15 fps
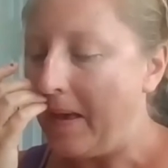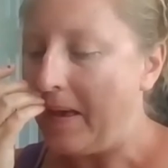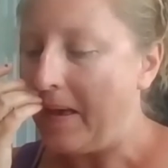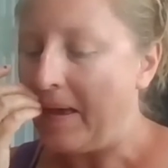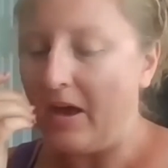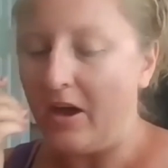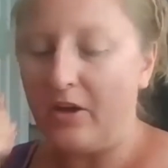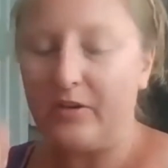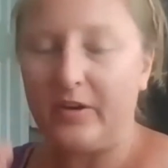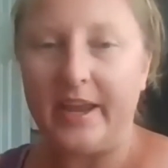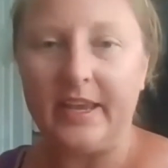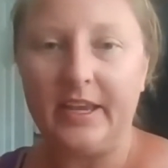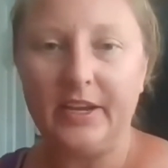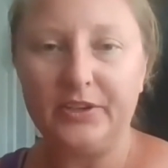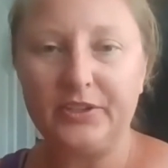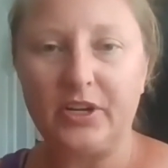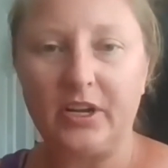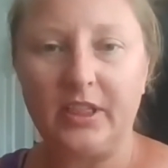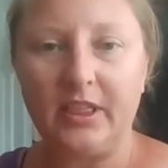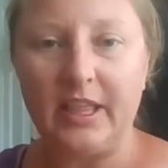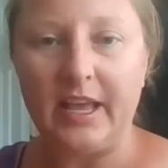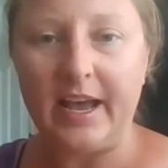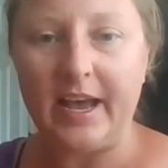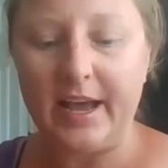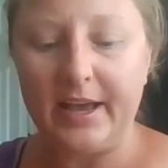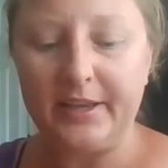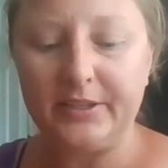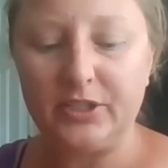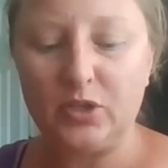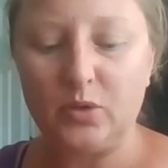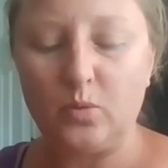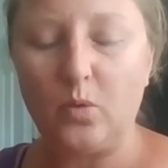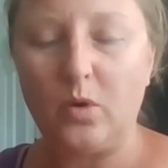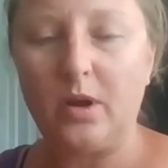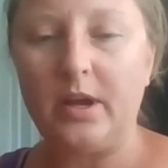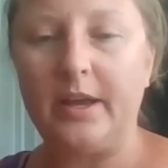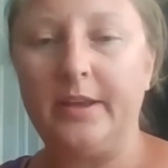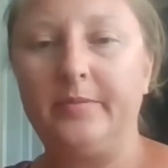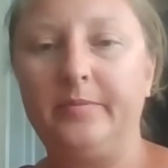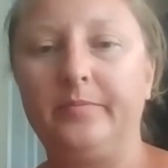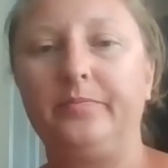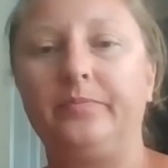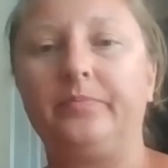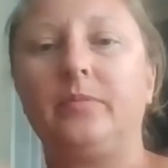All right, here's our last one.